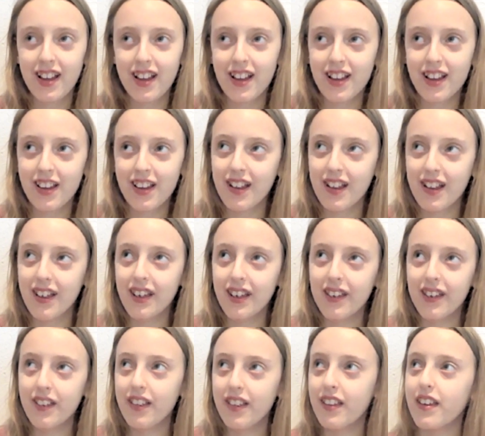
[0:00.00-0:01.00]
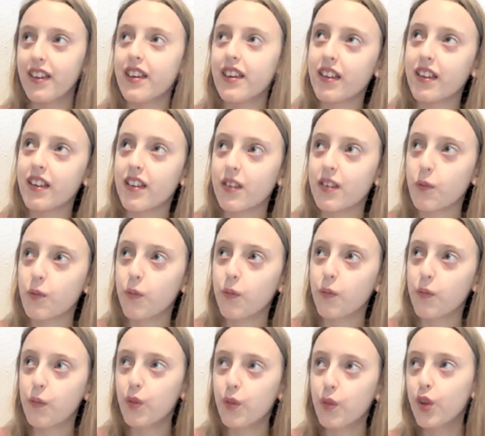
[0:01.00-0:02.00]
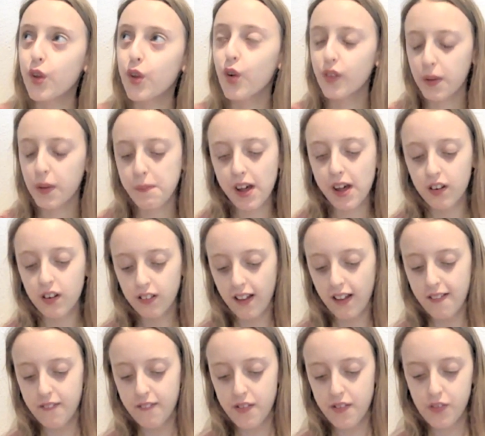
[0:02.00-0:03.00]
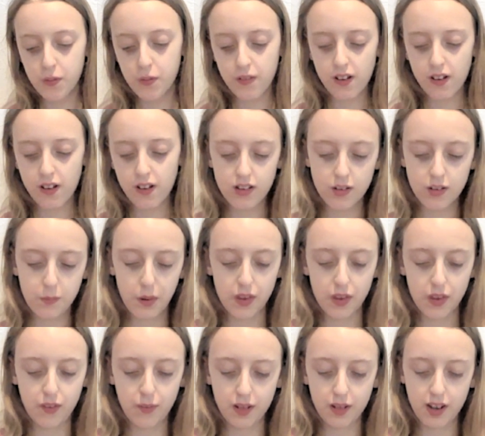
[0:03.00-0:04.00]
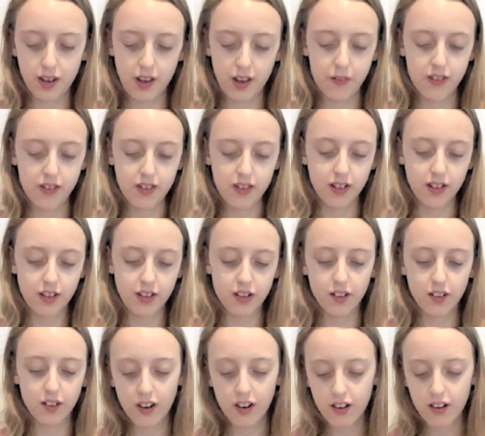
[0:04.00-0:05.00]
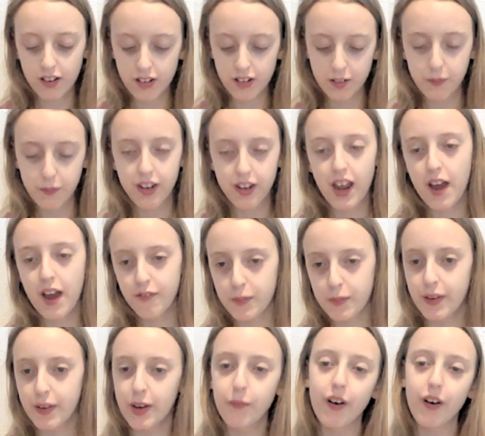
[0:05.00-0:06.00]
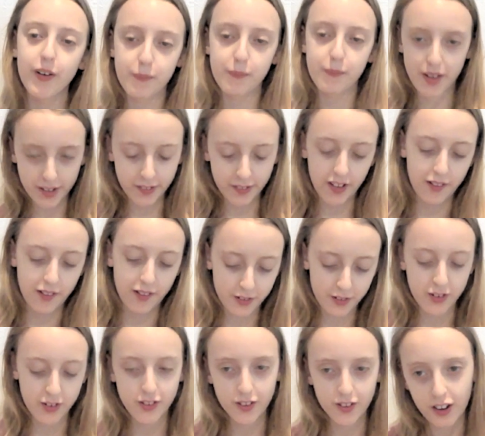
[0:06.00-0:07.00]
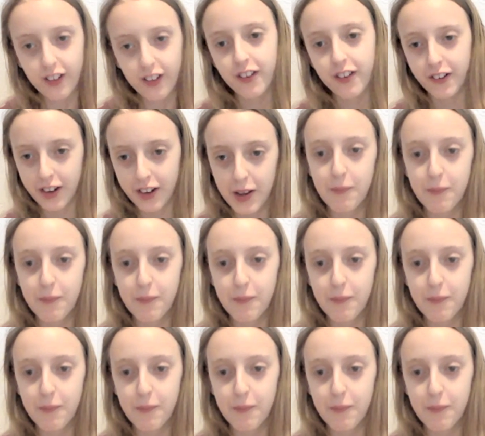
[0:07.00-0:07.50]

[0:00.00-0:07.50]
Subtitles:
The only medal I've ever won was when I was in kindergarten, when everybody won a medal after a soccer game.